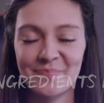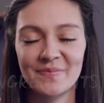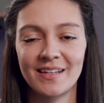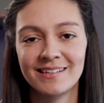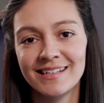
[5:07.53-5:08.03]

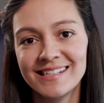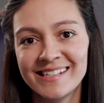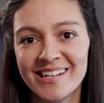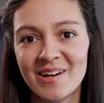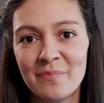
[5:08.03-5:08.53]
In this
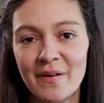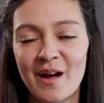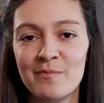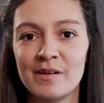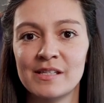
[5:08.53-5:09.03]
step, I
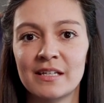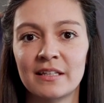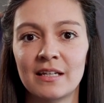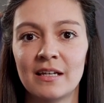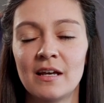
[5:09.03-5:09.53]

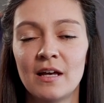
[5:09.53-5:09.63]
basically